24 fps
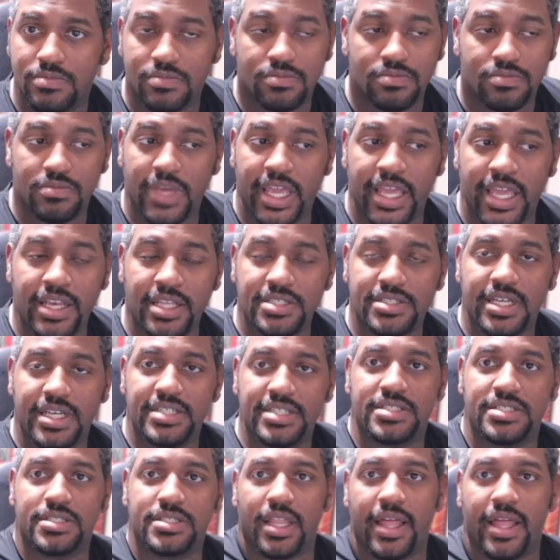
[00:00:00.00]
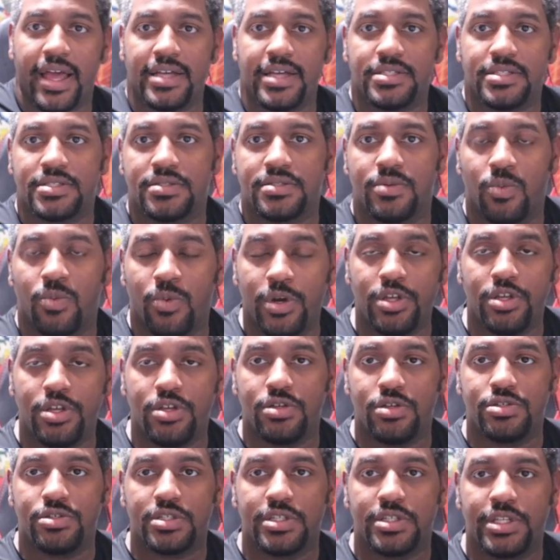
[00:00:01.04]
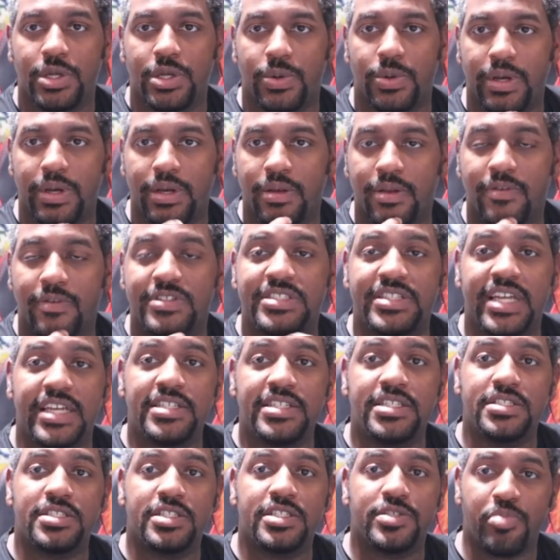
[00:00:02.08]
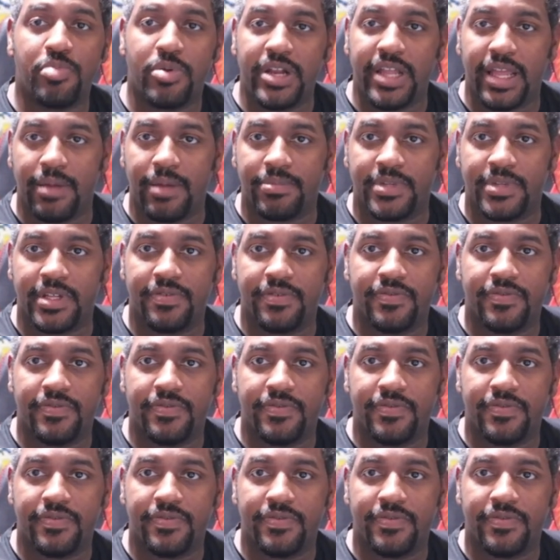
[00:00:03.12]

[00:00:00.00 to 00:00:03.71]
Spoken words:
any stasis class, what are you usually doing? Stasis is preemptive.